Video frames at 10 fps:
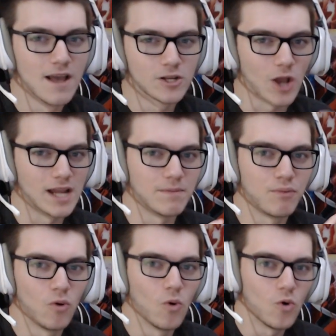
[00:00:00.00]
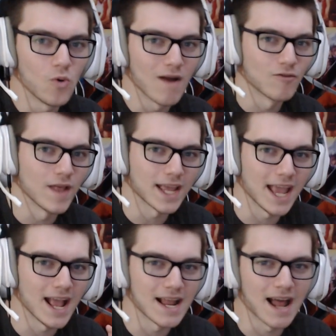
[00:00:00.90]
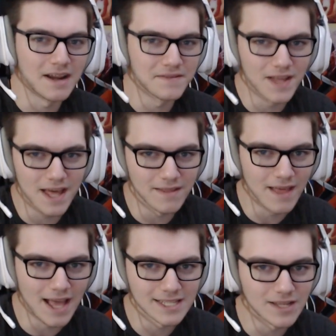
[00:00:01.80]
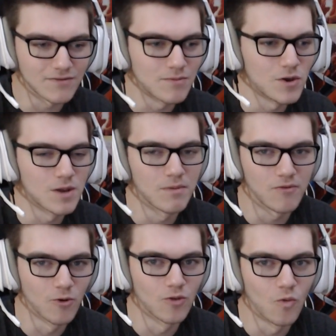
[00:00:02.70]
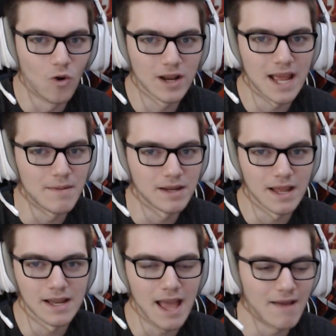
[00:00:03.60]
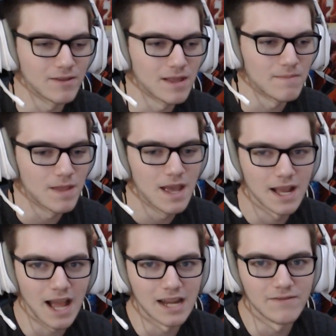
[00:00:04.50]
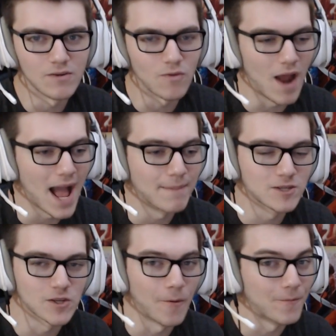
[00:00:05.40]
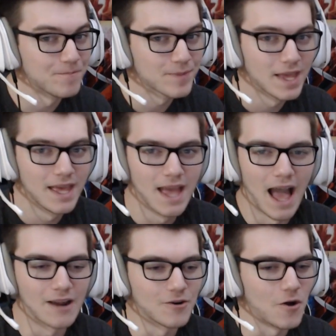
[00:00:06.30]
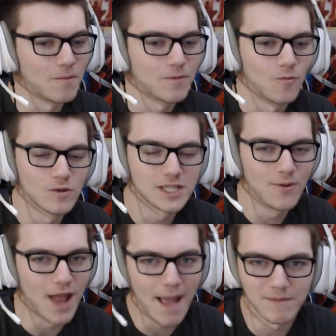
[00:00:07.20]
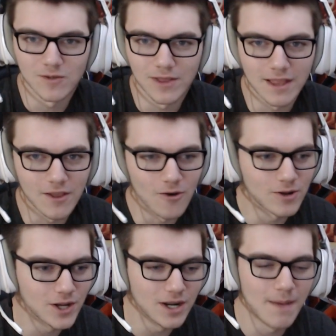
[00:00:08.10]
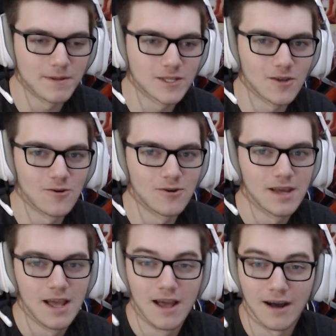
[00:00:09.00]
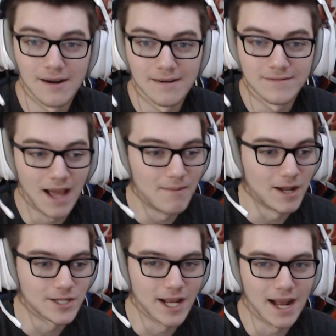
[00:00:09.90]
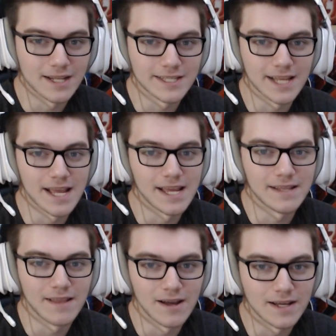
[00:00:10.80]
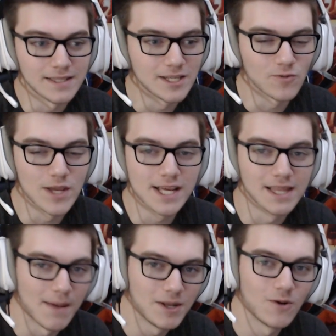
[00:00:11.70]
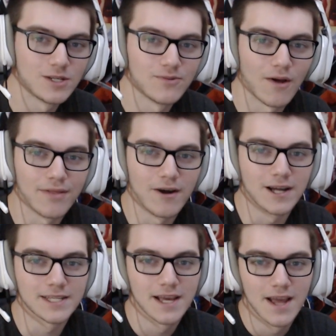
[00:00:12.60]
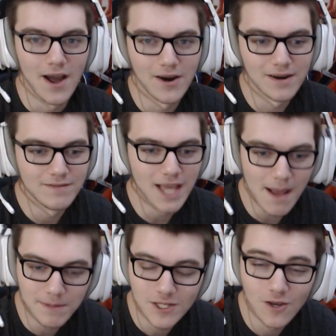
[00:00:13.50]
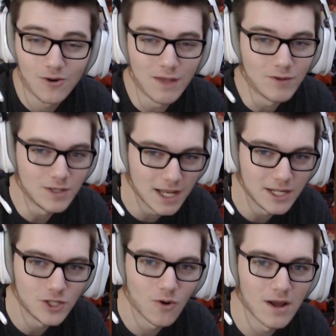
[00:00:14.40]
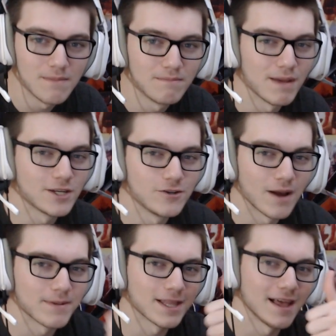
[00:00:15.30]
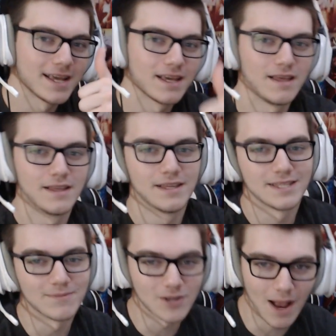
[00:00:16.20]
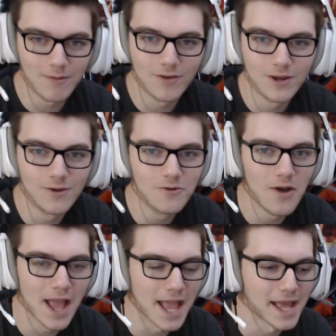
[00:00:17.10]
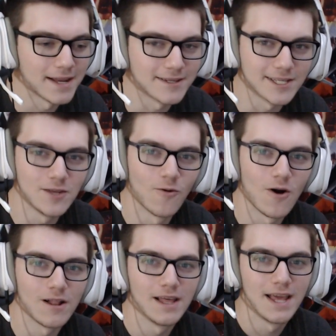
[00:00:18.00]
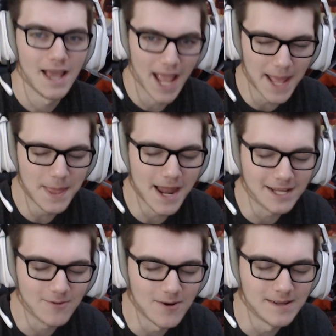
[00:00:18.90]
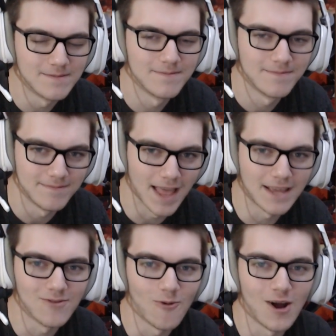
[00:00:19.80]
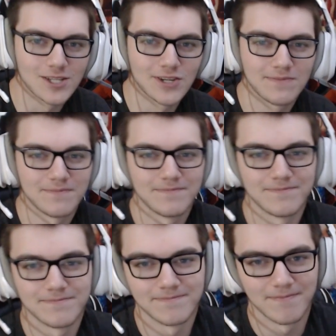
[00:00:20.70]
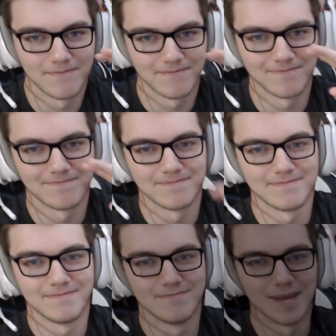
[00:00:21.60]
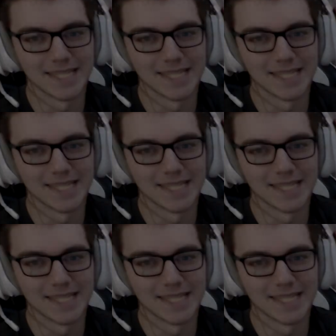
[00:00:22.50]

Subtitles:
trying to pull whoever they can out of the Hestia Familia before the war game and having them kind of in wraps. So I don't know, we'll see what happens with it, though. Good episode of Danmachi, I gotta say, this week. Let me know what you all thought of the episode. If you did enjoy, make sure you drop a like, subscribe if you're new, and I'll see you all in the next one. Thank you for watching. Peace